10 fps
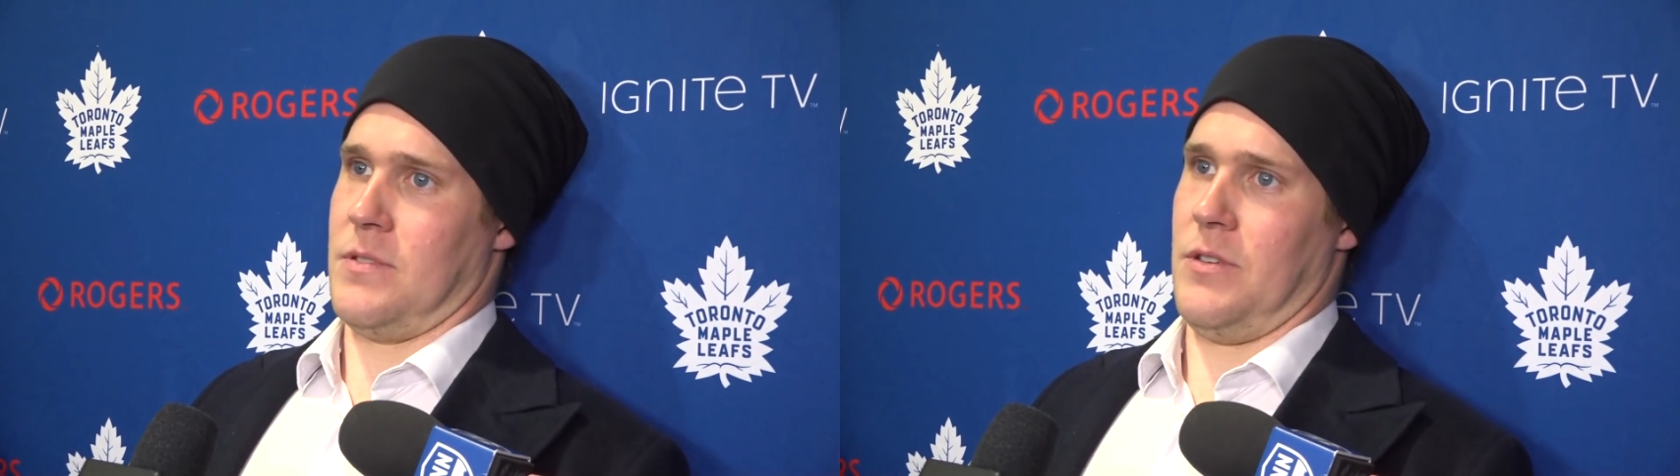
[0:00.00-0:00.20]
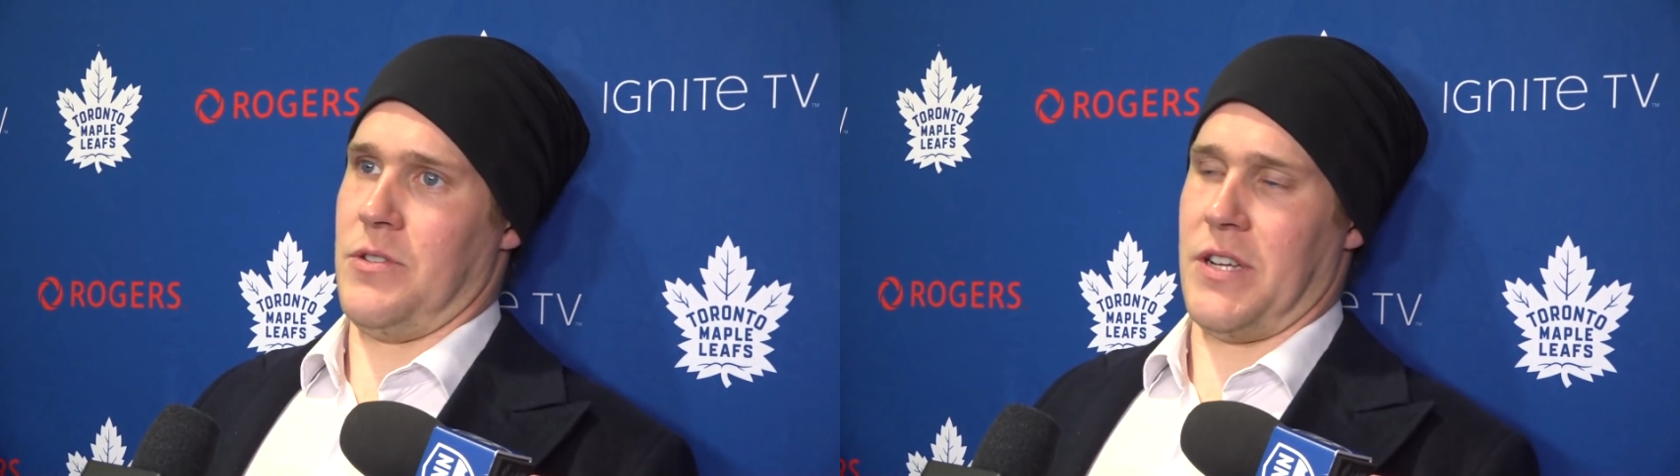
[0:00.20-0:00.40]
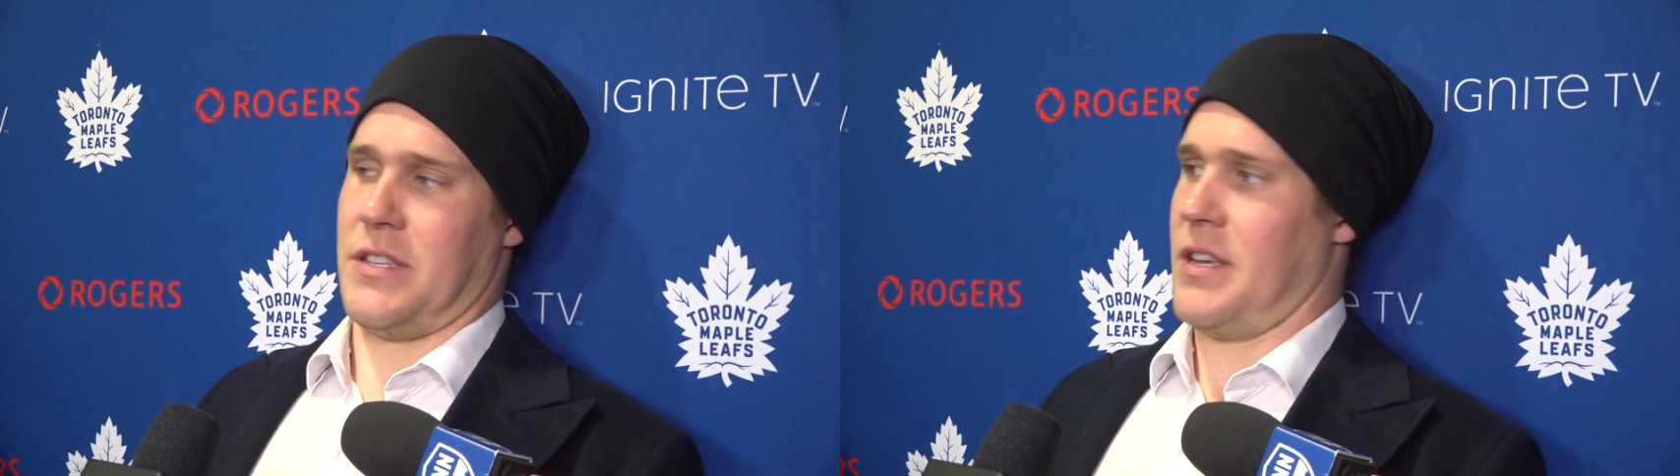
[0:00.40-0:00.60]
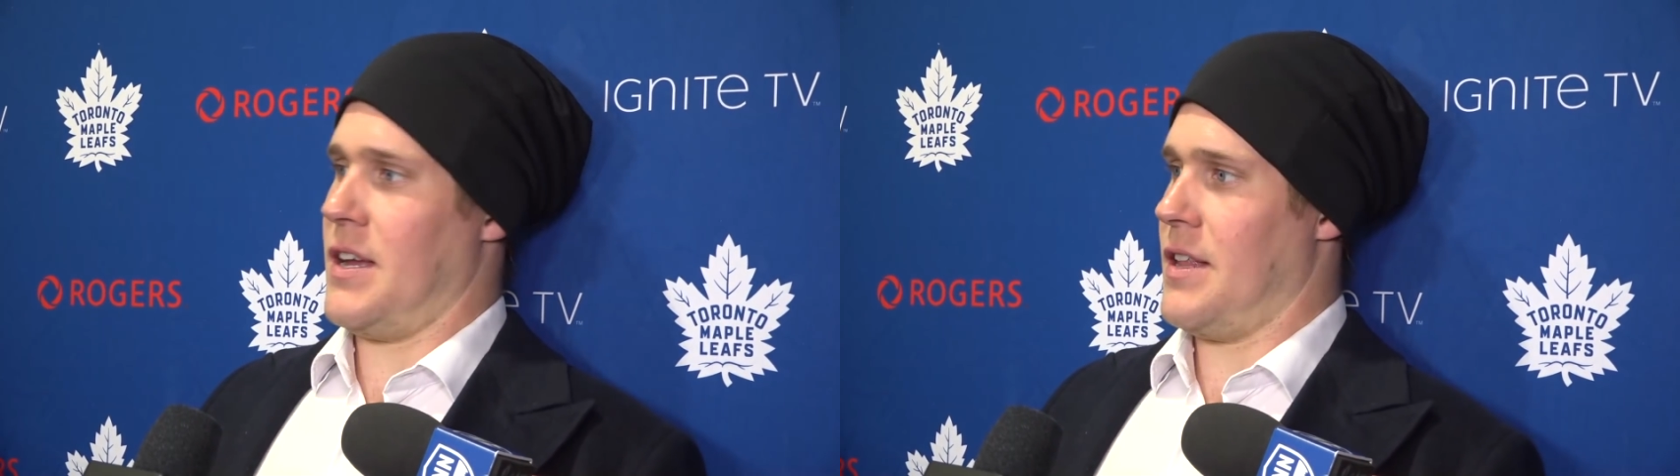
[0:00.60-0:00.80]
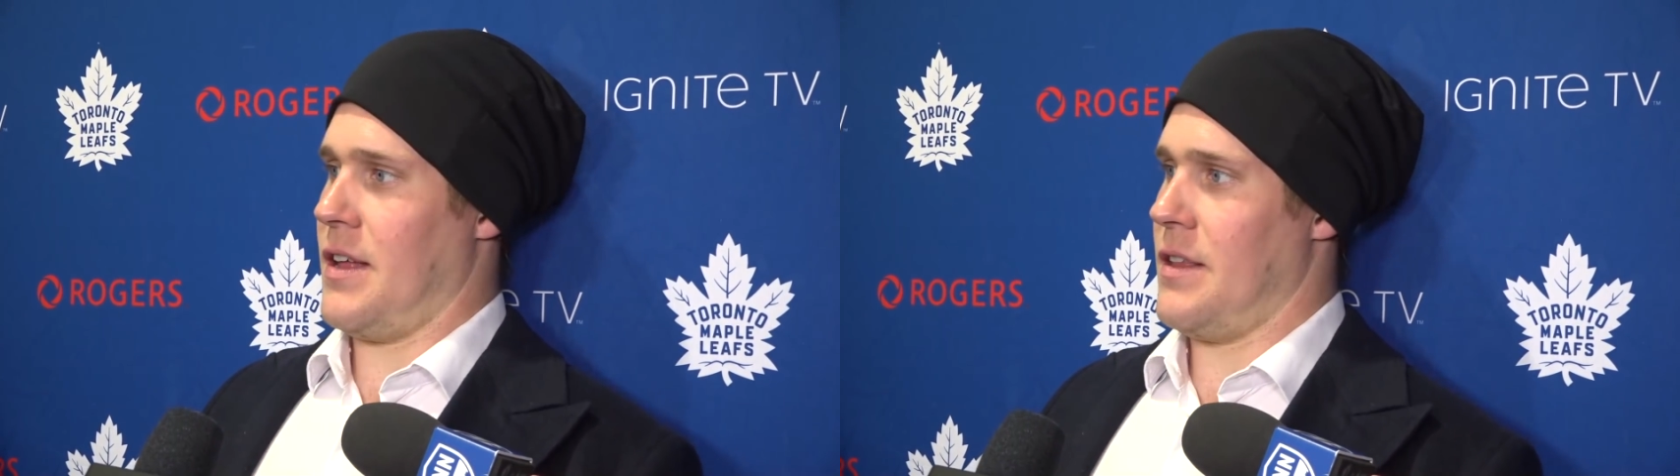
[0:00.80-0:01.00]
Usually it's
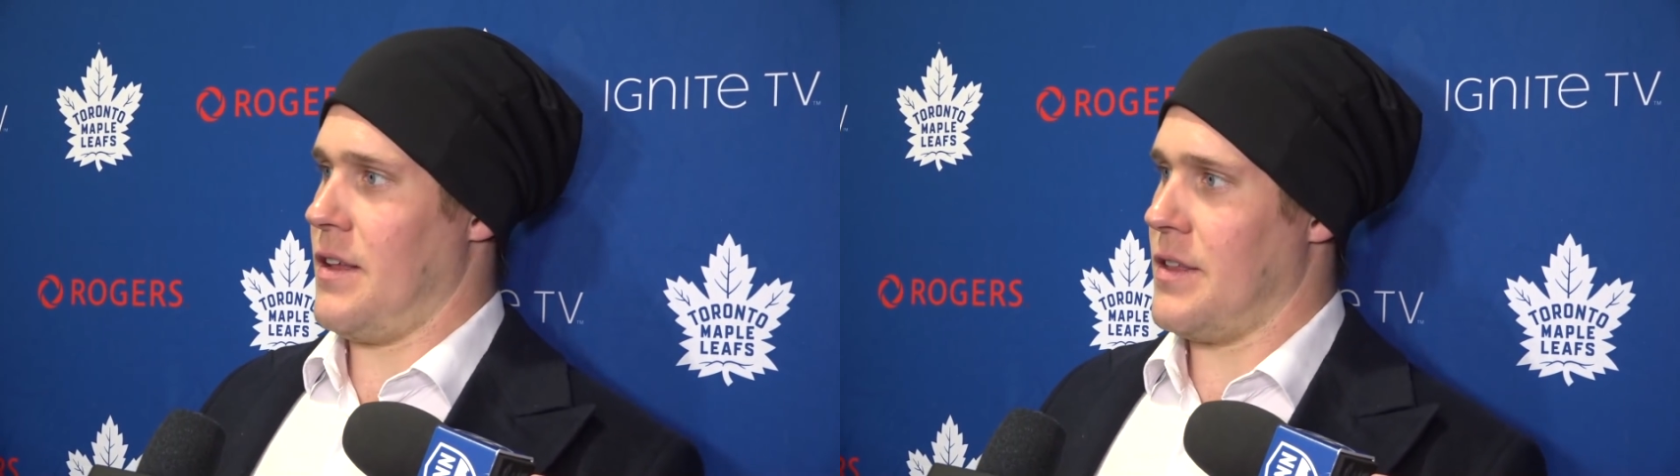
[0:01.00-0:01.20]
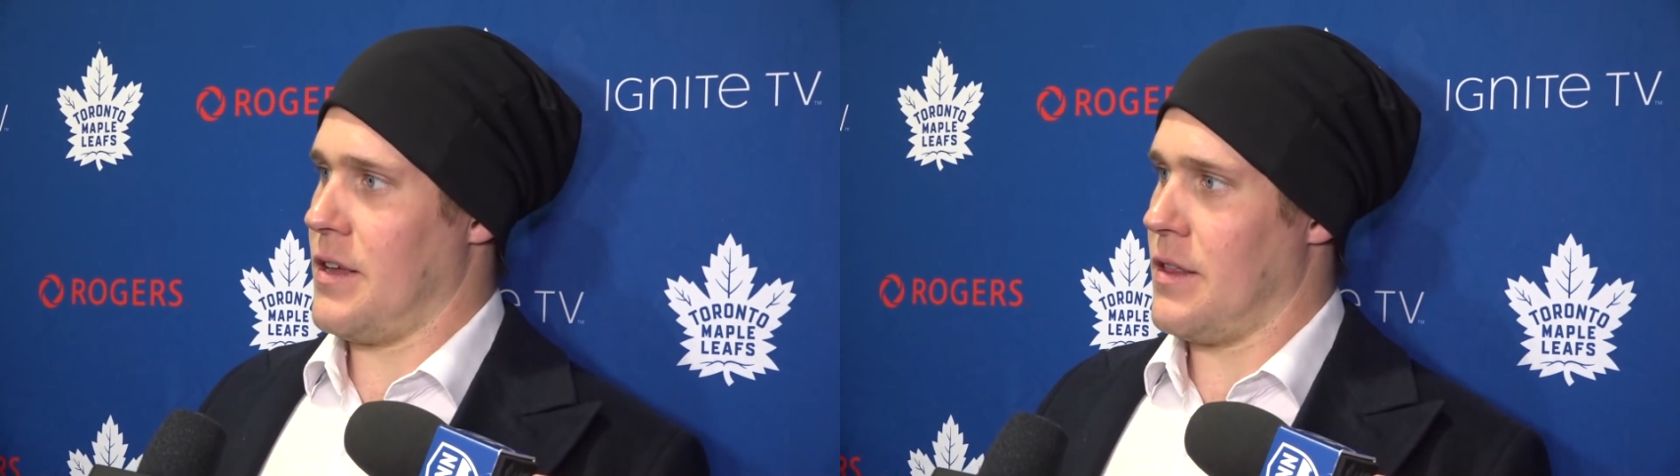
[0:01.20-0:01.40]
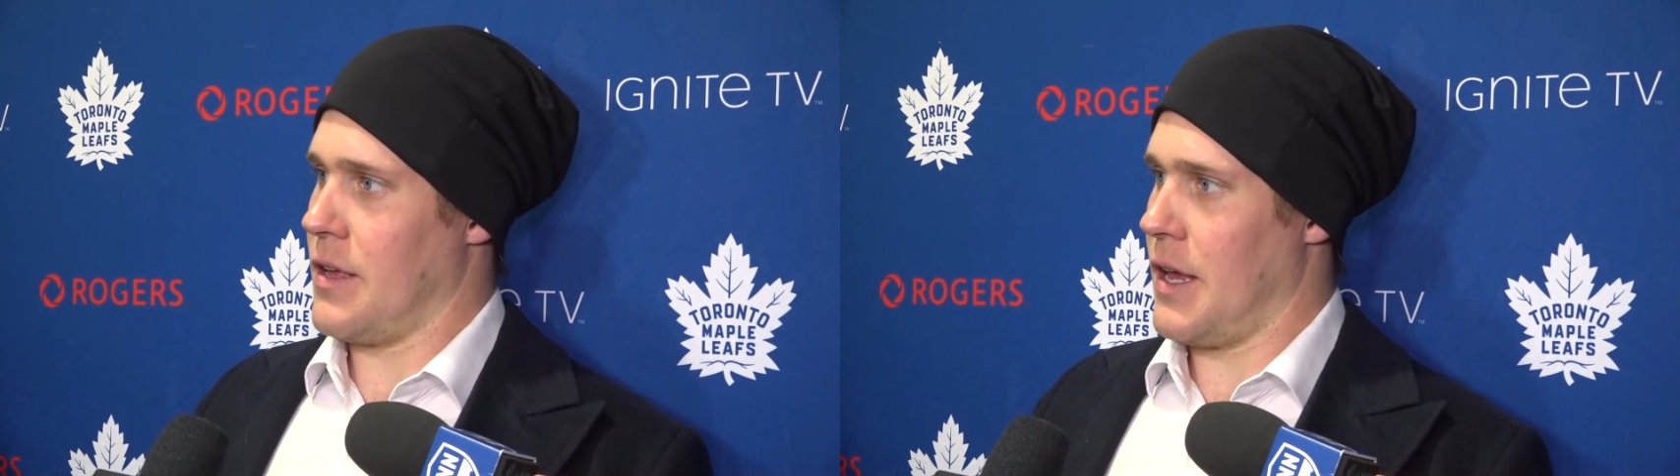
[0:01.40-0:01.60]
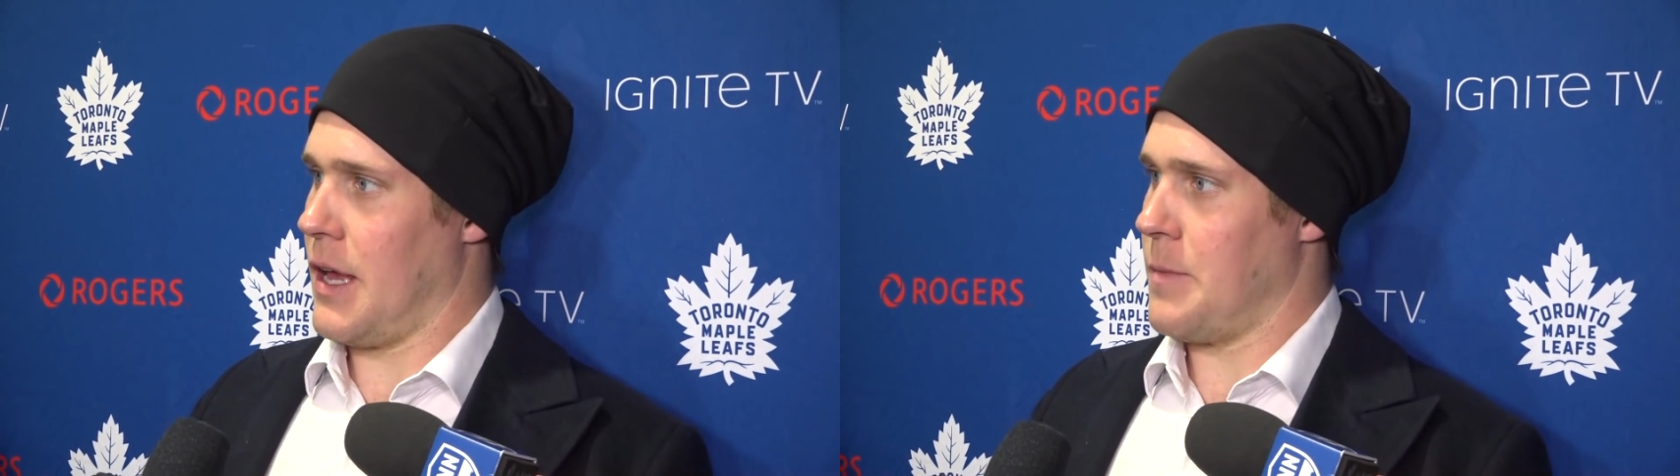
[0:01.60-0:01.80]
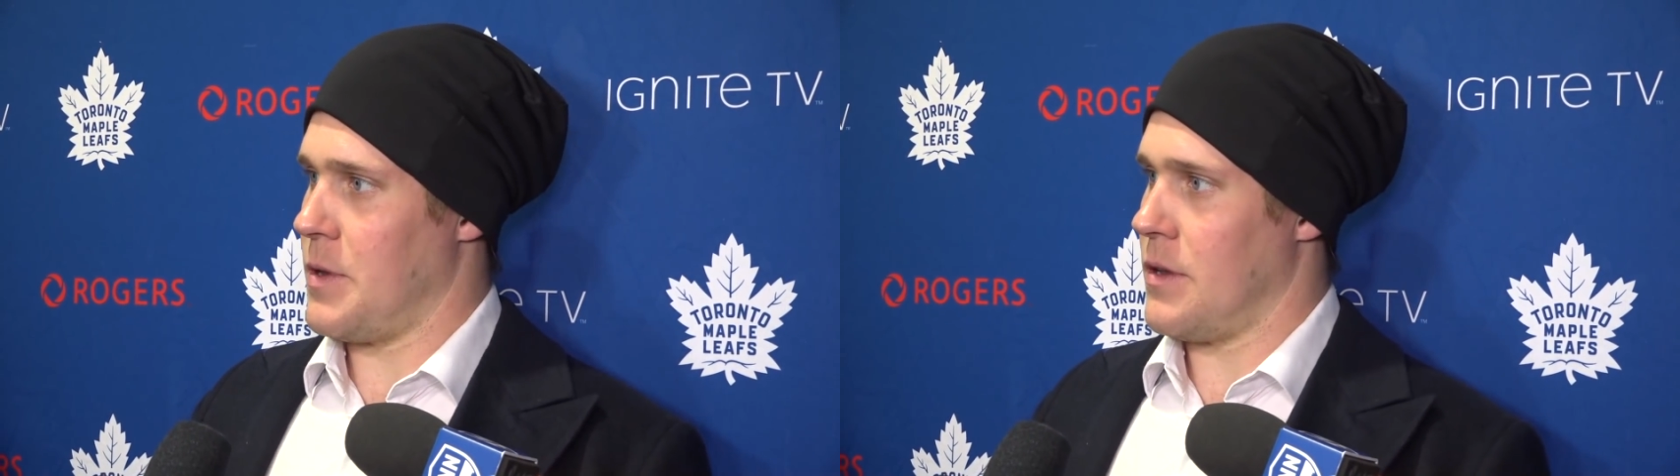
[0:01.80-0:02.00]
at the end of the
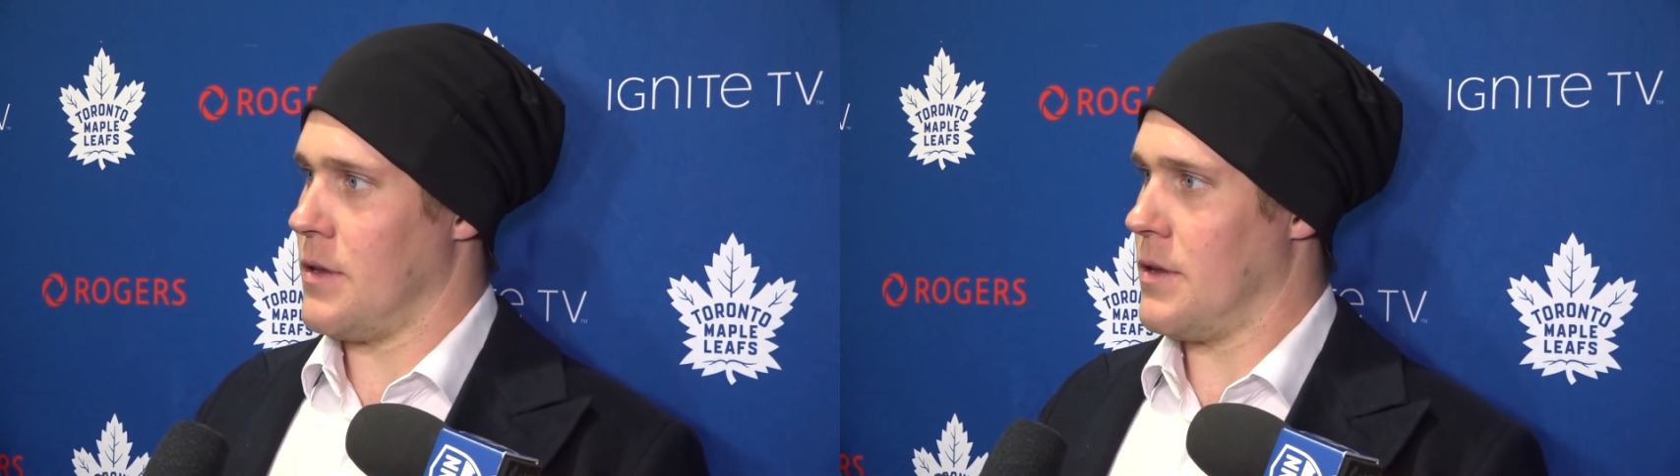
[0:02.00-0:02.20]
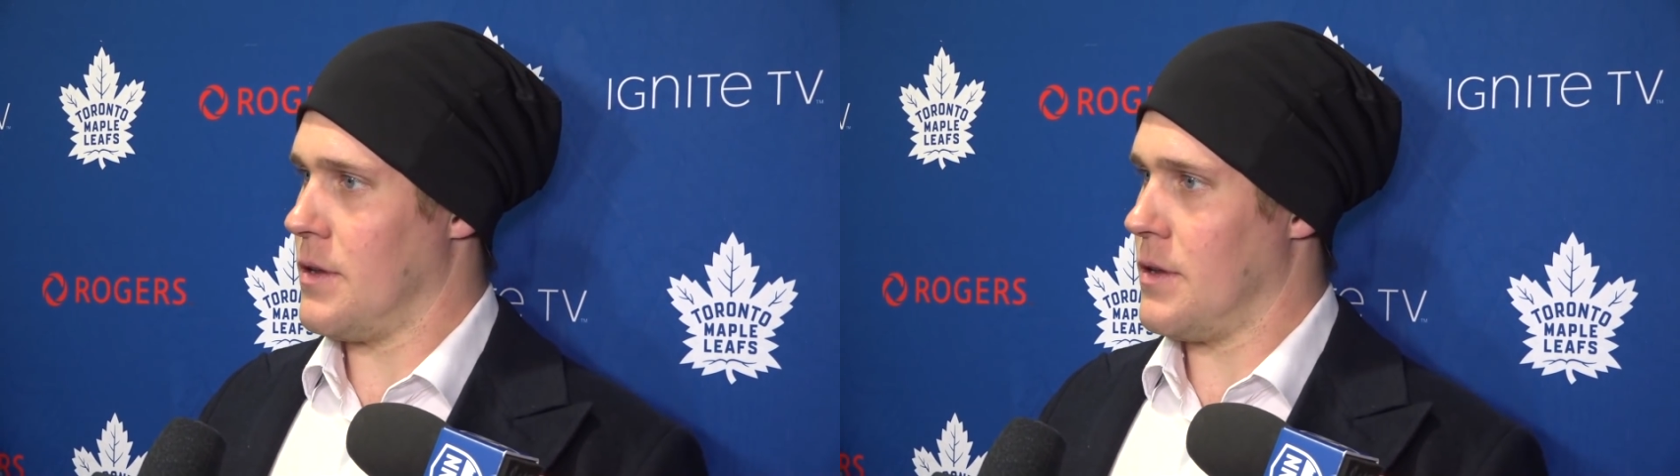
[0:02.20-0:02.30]
game,